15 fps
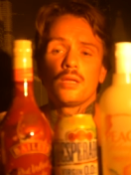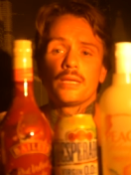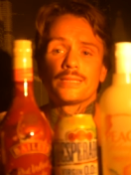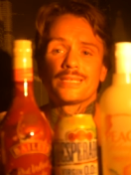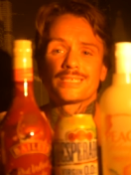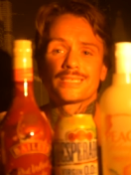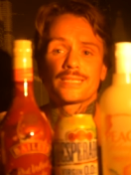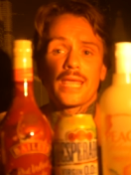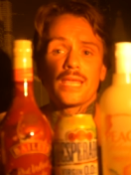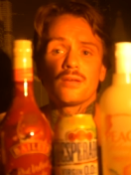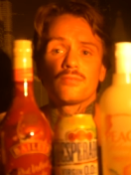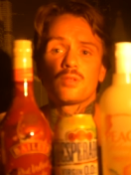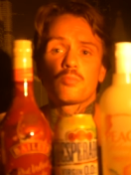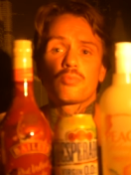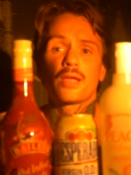in the state
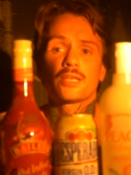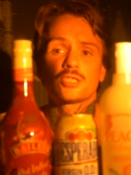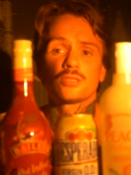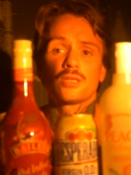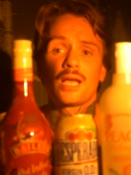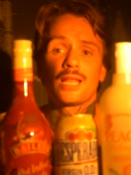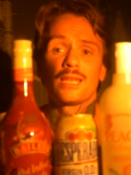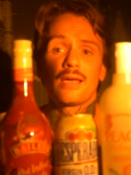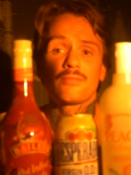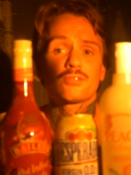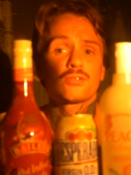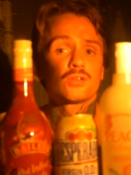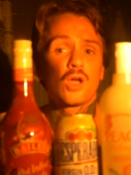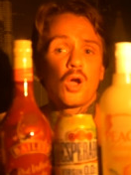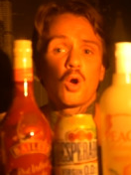of depression and left
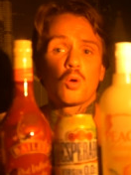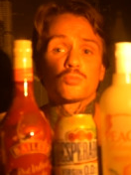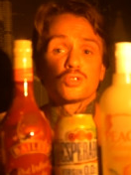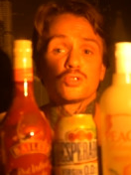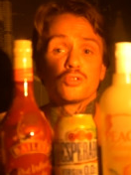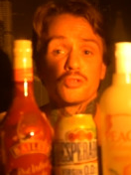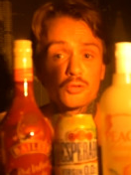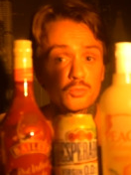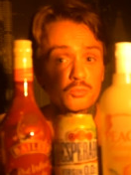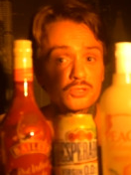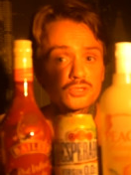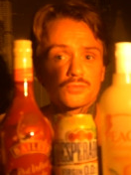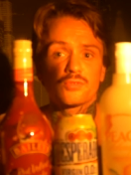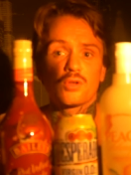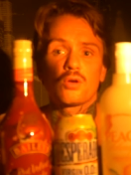her in harm's
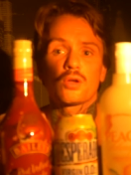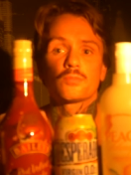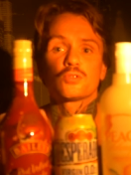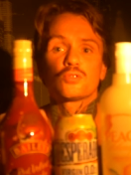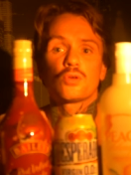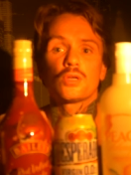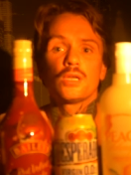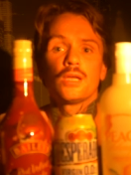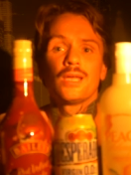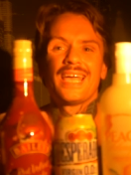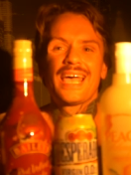numerous of times, right?